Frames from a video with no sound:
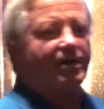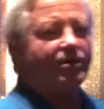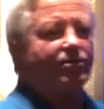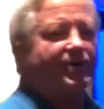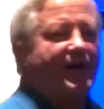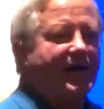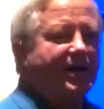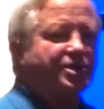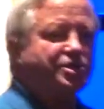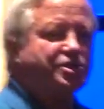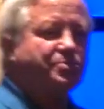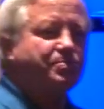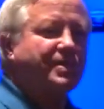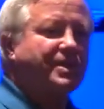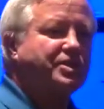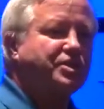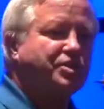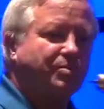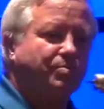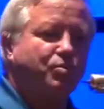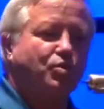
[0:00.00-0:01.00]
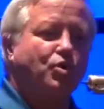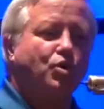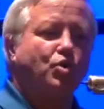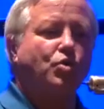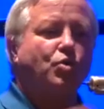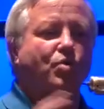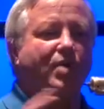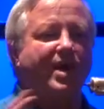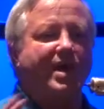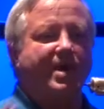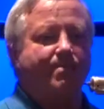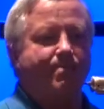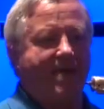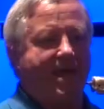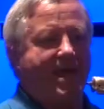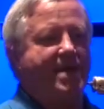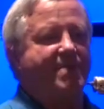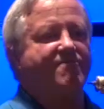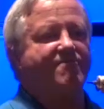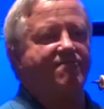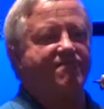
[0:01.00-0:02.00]
allows me to program
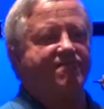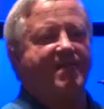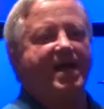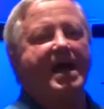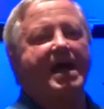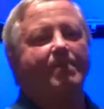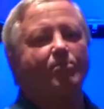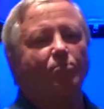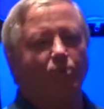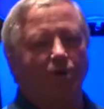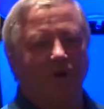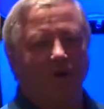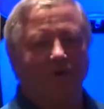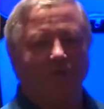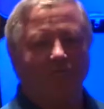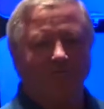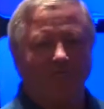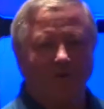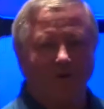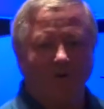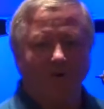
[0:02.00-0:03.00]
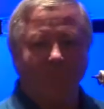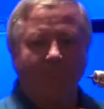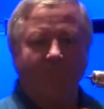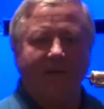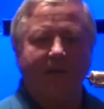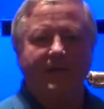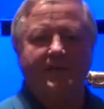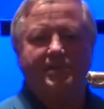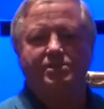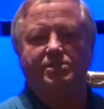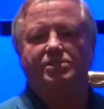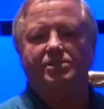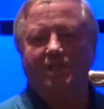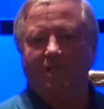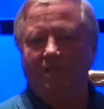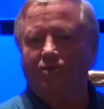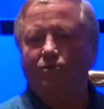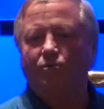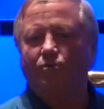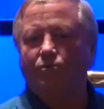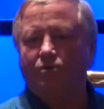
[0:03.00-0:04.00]
a fabric from a single